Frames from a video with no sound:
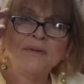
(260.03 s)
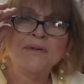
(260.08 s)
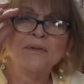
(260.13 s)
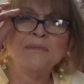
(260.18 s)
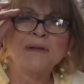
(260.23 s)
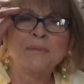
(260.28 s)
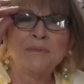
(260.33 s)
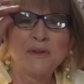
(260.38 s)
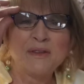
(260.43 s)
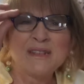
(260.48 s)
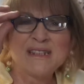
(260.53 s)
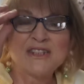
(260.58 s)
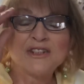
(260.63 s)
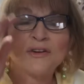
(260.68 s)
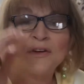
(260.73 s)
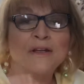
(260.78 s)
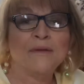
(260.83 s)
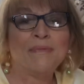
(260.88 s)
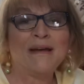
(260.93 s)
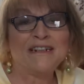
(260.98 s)
remember the
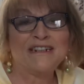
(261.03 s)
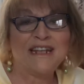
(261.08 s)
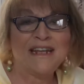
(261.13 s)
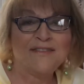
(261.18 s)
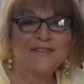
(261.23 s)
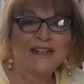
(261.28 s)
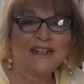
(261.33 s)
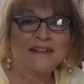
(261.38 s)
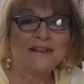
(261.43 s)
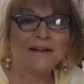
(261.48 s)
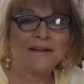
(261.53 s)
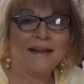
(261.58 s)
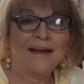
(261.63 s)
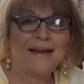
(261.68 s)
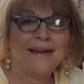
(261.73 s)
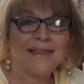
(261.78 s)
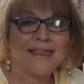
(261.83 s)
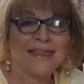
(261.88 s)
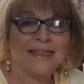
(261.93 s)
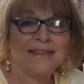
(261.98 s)
story about David and
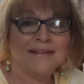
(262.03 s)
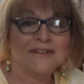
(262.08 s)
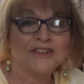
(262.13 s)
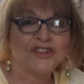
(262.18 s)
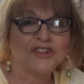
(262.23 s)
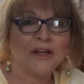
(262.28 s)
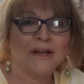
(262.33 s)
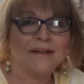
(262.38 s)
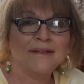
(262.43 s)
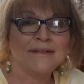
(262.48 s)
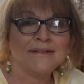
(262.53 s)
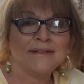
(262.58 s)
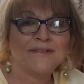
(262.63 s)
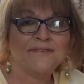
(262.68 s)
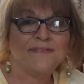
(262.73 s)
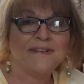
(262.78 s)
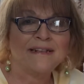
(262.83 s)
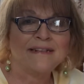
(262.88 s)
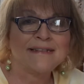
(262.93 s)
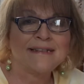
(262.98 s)
Goliath, the giant
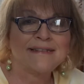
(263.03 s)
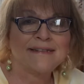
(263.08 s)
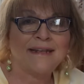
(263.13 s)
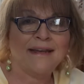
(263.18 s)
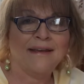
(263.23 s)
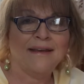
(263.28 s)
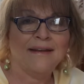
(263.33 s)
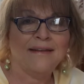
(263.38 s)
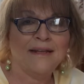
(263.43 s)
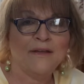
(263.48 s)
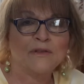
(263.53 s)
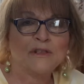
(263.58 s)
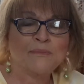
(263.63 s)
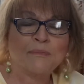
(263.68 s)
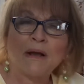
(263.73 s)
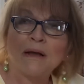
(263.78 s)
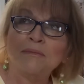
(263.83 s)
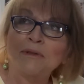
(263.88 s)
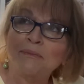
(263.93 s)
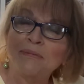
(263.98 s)
Philistine. He was
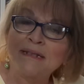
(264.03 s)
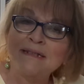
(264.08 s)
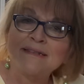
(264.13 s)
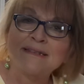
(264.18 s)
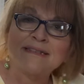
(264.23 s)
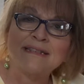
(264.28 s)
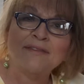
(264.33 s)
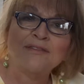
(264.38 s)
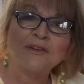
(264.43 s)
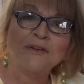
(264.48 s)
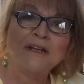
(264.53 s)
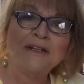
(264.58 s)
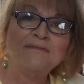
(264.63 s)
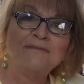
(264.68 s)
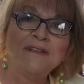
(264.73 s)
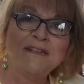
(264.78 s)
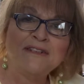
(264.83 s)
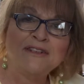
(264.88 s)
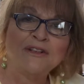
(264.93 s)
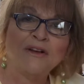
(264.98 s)
probably seven or eight
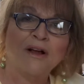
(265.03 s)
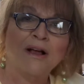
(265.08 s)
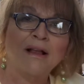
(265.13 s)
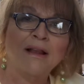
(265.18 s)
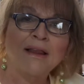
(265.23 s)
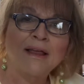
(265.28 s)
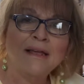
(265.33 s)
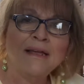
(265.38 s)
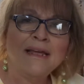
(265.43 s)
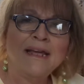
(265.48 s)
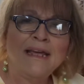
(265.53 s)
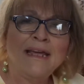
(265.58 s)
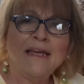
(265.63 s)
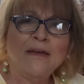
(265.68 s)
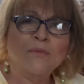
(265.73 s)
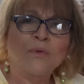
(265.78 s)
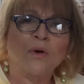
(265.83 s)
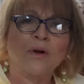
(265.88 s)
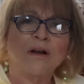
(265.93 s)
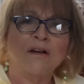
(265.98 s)
feet tall. He
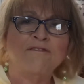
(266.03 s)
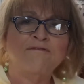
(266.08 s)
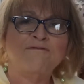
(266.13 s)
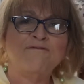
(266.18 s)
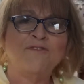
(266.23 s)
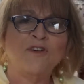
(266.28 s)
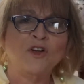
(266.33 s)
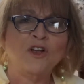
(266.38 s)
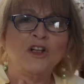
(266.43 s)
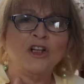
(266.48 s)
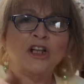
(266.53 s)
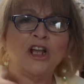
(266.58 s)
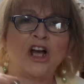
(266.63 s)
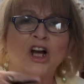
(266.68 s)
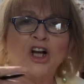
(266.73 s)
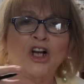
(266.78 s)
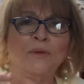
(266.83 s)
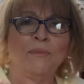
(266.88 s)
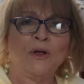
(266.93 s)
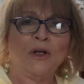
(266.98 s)
wore a full
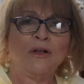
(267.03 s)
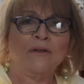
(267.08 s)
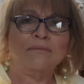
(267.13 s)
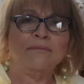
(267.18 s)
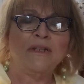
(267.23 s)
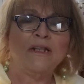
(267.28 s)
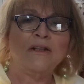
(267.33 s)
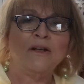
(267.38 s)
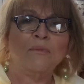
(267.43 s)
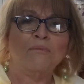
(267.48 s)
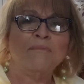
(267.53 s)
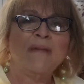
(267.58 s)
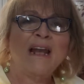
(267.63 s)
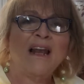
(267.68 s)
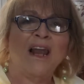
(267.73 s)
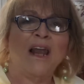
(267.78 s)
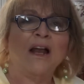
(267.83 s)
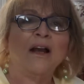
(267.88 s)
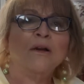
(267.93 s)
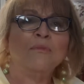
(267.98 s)
armor, you know, metal
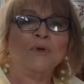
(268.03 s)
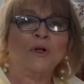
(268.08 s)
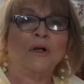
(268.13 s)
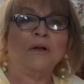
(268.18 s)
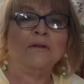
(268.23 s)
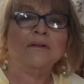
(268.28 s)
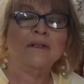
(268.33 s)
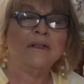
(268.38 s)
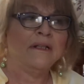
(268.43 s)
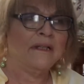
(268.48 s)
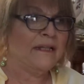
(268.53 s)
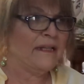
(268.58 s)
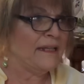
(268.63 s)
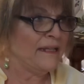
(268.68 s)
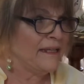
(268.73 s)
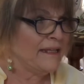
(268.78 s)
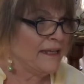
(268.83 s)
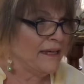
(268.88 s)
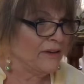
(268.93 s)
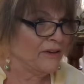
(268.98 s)
armor. He
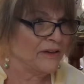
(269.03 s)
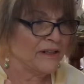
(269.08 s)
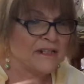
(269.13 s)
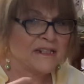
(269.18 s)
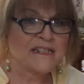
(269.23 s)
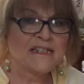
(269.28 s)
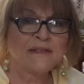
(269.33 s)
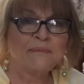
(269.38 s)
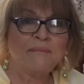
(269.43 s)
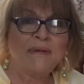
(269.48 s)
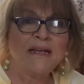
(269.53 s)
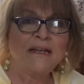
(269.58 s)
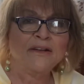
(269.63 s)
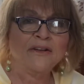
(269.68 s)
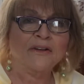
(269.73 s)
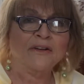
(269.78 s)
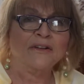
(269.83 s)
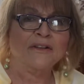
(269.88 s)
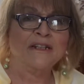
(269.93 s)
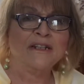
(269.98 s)
carried a
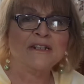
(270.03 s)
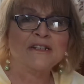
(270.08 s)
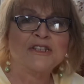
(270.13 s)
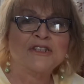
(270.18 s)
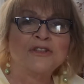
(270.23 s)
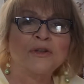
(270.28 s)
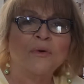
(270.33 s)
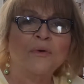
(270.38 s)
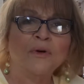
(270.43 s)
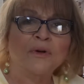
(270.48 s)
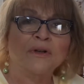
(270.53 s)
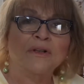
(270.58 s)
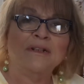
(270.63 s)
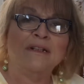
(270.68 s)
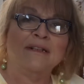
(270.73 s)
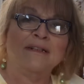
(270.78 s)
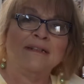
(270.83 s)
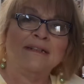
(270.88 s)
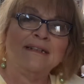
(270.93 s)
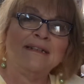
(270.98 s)
spear and a sword,
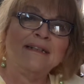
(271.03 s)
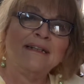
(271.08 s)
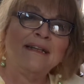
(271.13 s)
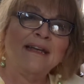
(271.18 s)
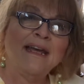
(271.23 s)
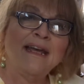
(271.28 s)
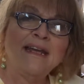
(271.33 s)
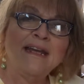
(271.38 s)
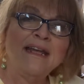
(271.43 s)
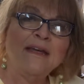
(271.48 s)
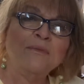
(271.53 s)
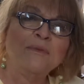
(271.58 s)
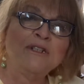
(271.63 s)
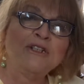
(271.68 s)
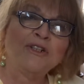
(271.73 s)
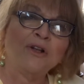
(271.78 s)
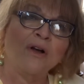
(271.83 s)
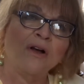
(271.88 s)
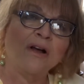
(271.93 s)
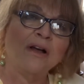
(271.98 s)
and he would
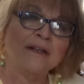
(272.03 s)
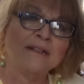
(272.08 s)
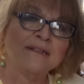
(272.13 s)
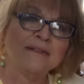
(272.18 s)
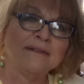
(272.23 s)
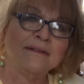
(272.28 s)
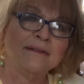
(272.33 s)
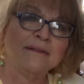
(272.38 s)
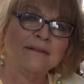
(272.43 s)
taunt